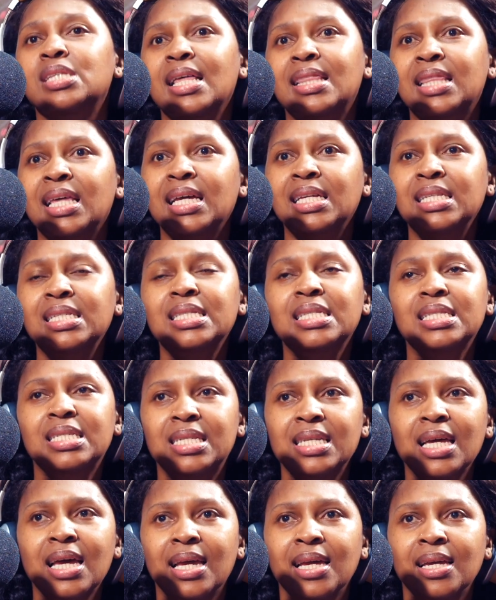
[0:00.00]
at the end of the
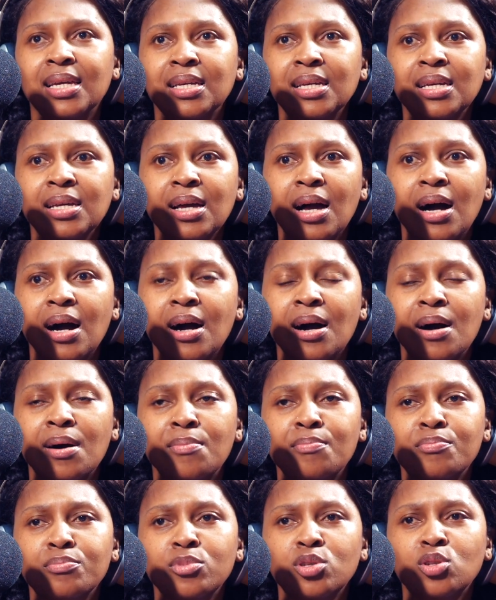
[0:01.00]
day,
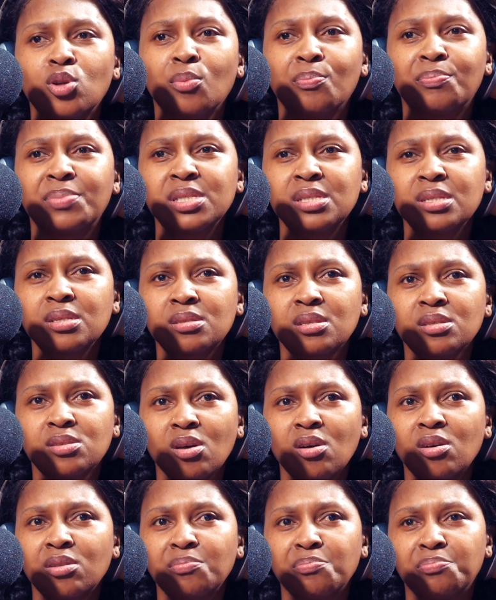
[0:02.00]
businesses
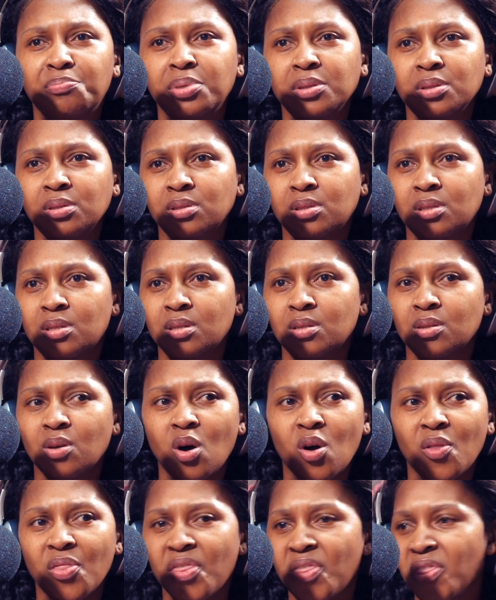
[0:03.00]
aren't built
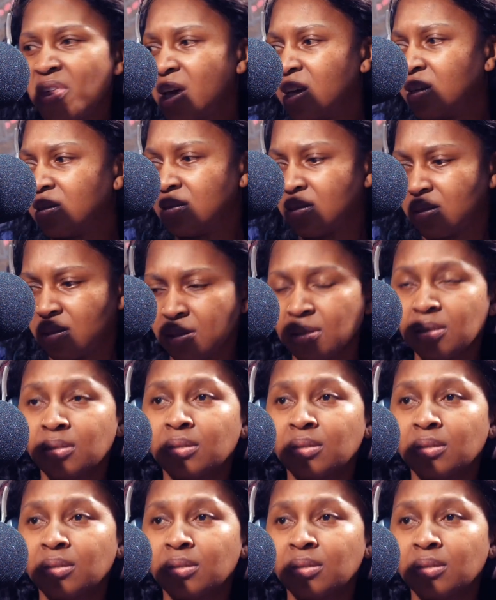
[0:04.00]
on things.